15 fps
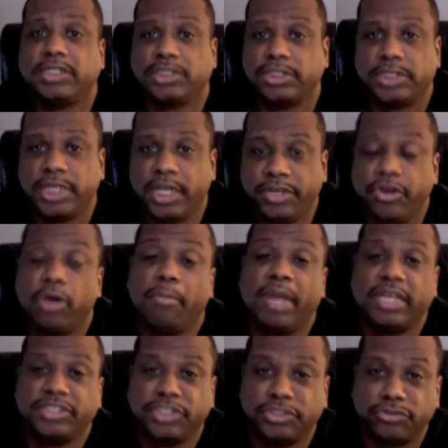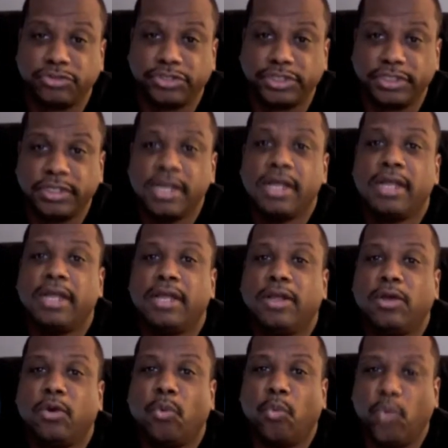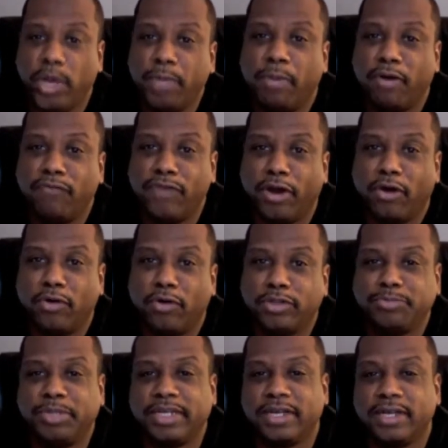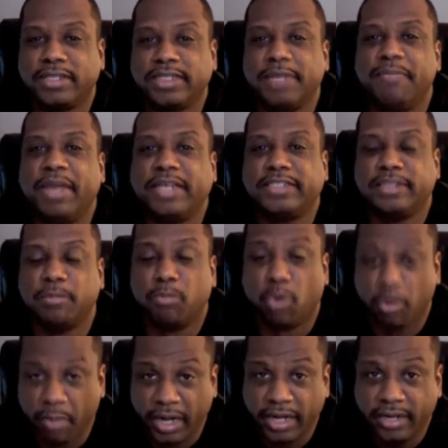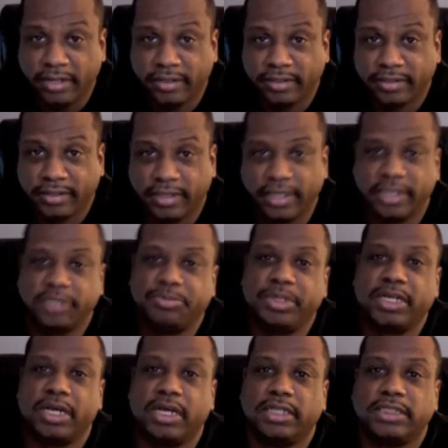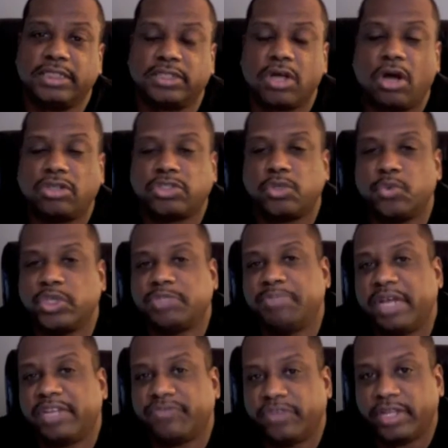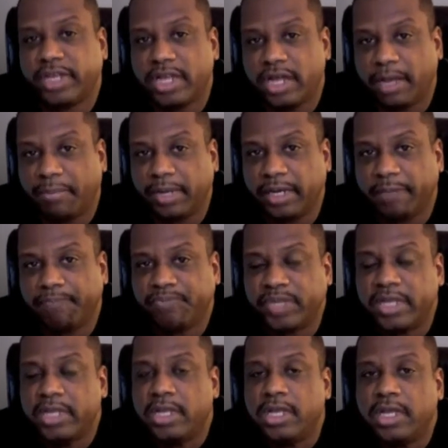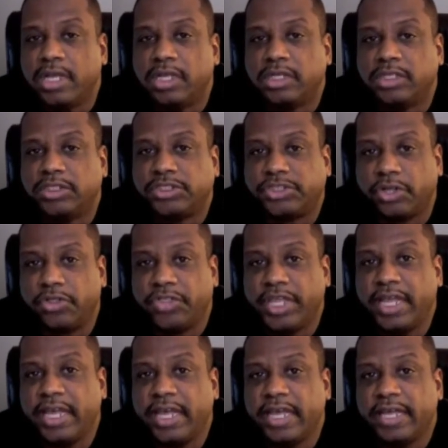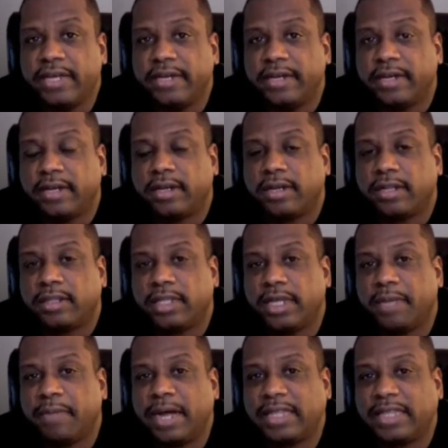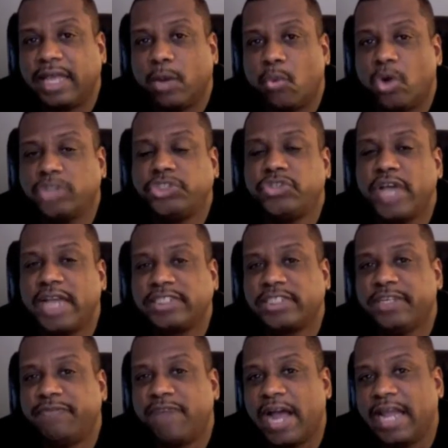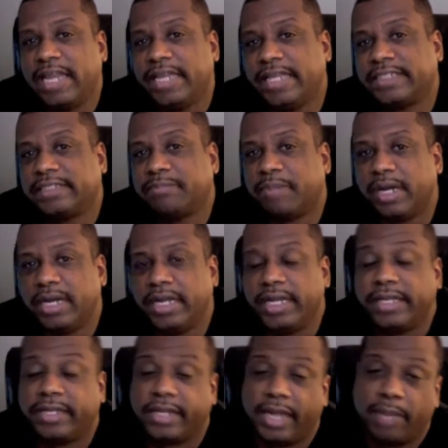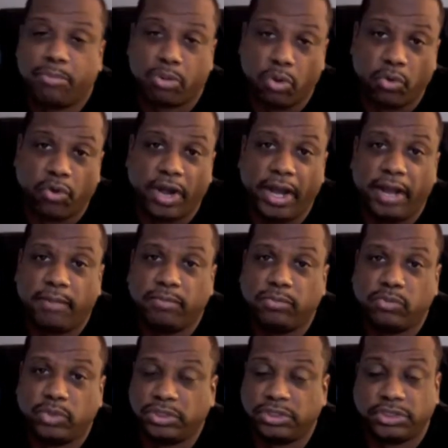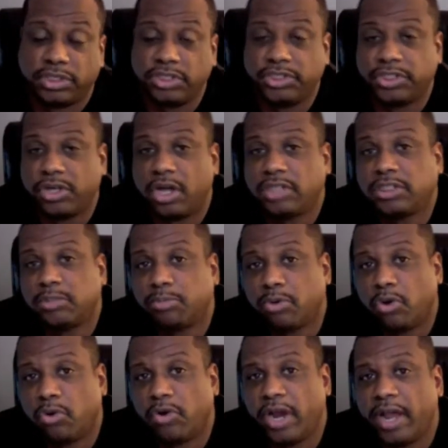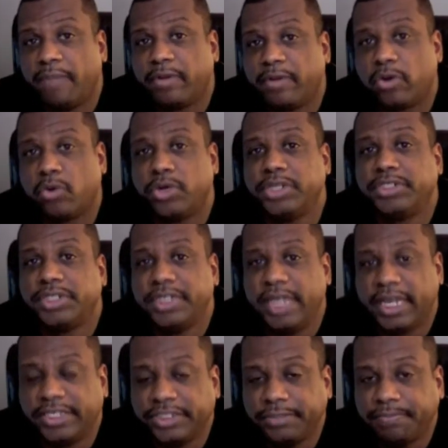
it's in your best interest. We both know it's because it makes them more money, and it's because it's also what's best for the company. So then think about that. Once you actually finally get some money into that program, which is such an awesome program according to the agent,